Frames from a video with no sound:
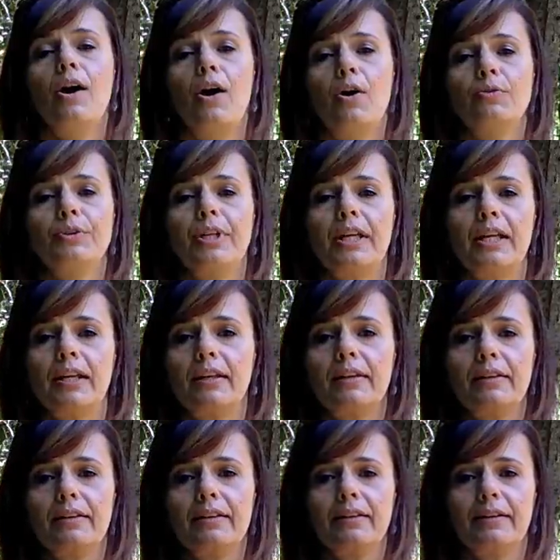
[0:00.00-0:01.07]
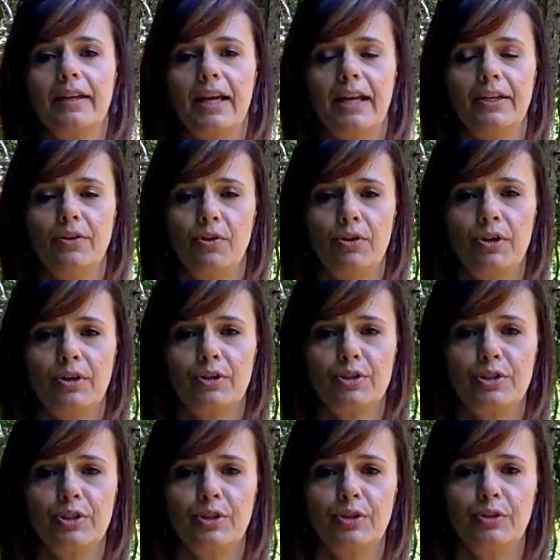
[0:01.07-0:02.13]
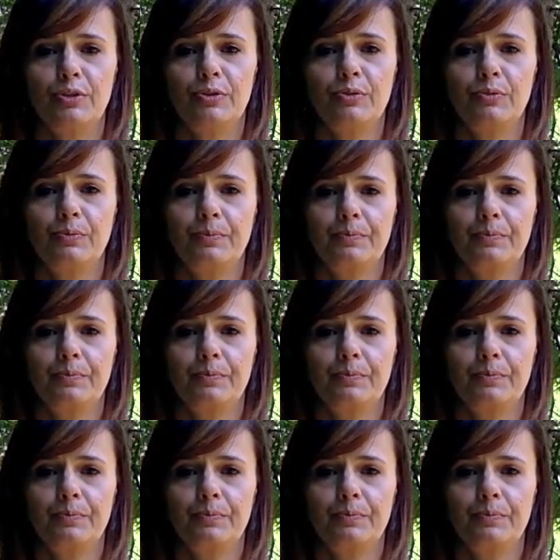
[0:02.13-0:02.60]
Only in order to